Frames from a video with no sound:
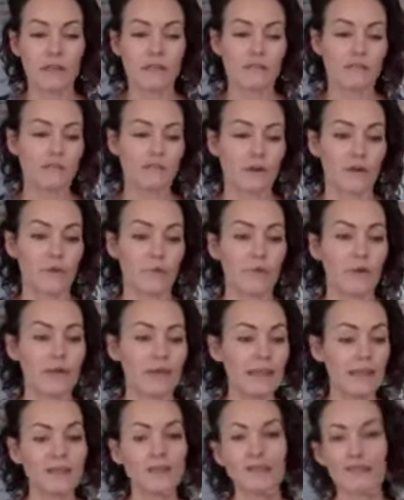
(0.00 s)
So
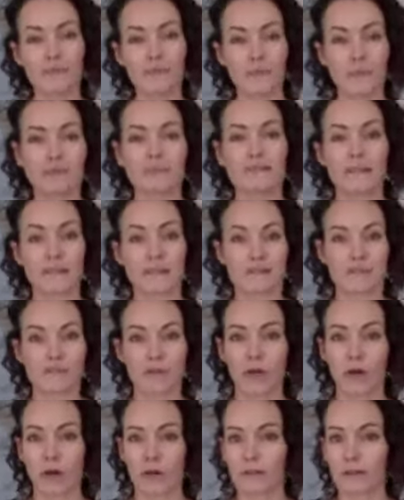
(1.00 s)
each business,
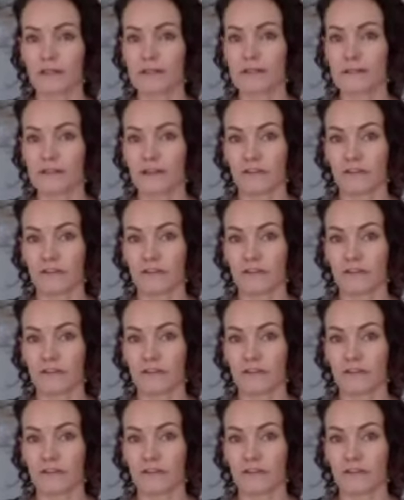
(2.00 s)
regardless